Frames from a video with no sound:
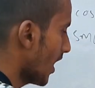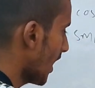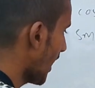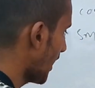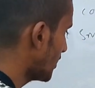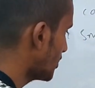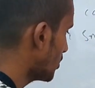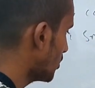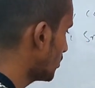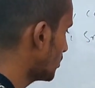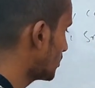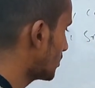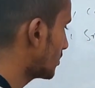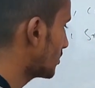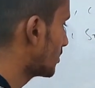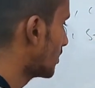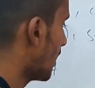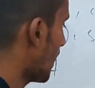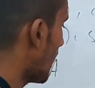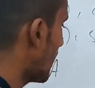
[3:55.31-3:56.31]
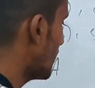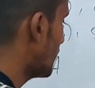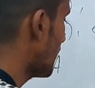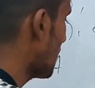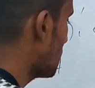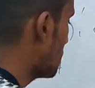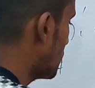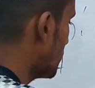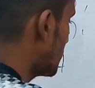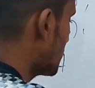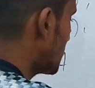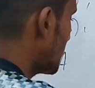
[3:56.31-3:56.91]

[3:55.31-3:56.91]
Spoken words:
If I put